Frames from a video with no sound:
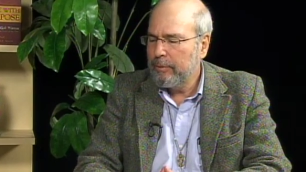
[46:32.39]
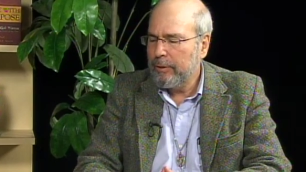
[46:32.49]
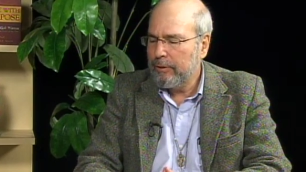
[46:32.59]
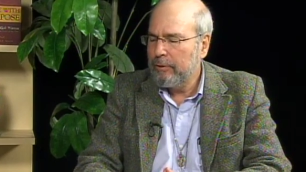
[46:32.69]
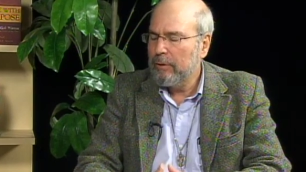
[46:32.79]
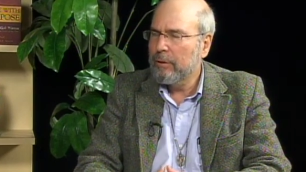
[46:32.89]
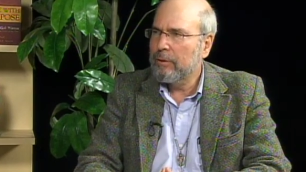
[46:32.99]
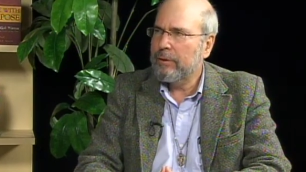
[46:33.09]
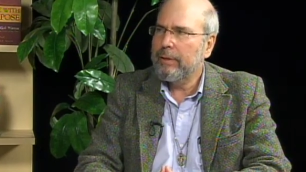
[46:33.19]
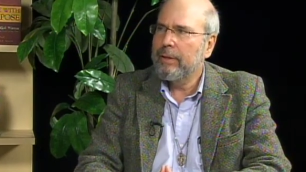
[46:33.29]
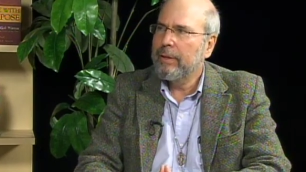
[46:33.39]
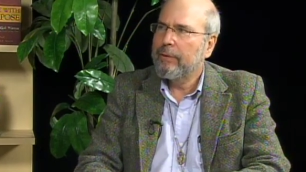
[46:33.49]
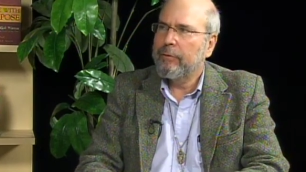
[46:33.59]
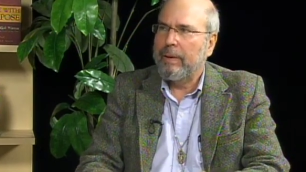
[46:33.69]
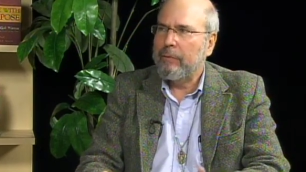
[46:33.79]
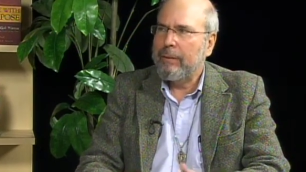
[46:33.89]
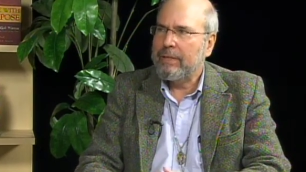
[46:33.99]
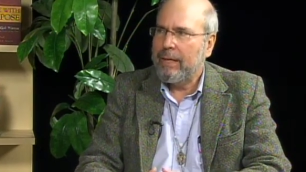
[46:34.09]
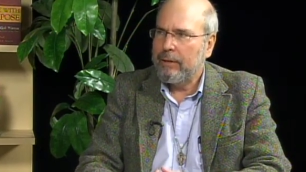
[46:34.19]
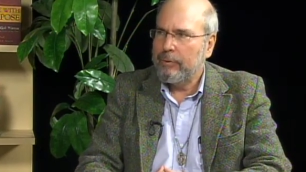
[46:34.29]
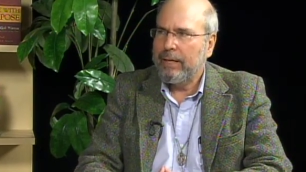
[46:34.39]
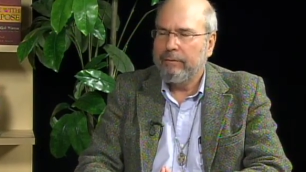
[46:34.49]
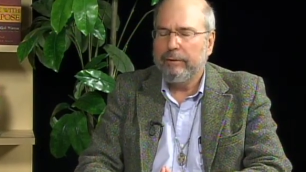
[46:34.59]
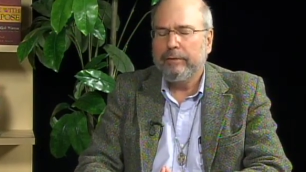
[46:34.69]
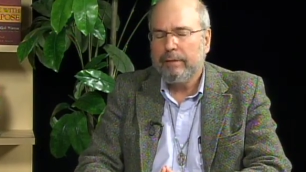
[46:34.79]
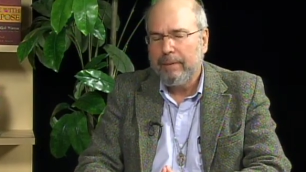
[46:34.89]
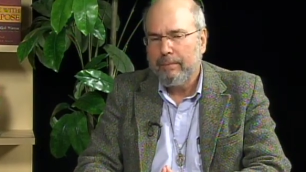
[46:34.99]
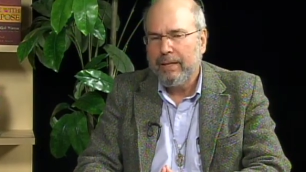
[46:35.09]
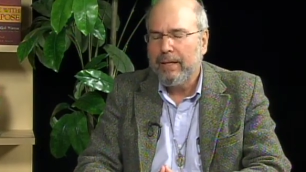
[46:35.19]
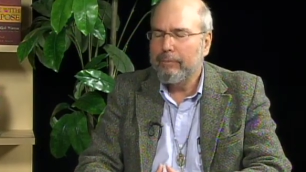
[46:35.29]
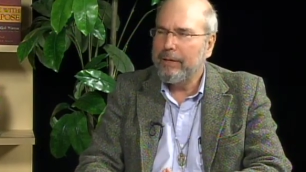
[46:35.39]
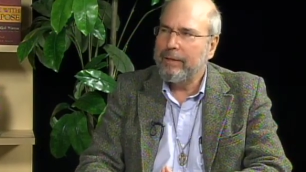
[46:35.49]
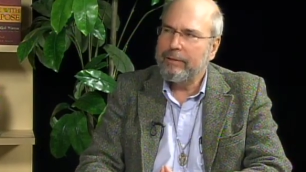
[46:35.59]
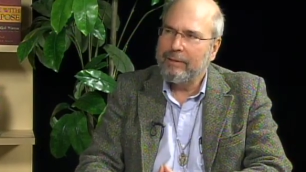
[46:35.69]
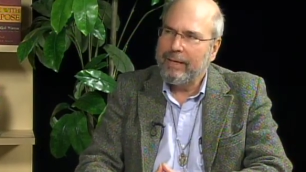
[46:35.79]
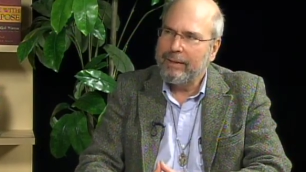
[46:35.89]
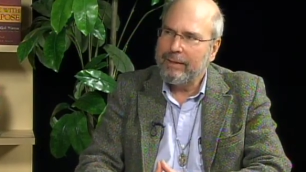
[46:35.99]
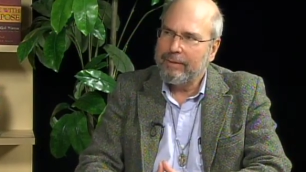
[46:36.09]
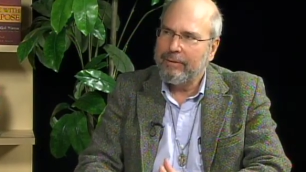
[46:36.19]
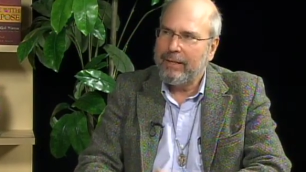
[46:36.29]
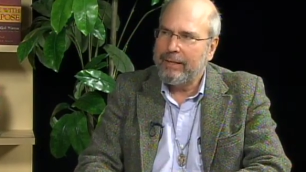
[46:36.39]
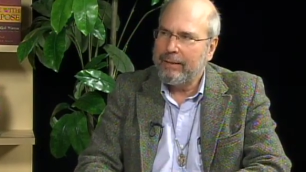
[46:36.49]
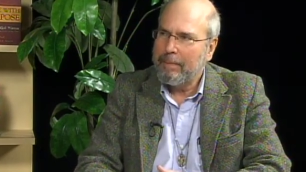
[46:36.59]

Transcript: or Google or for my website or whatever, yeah. if you spell my name right, you're likely to find it.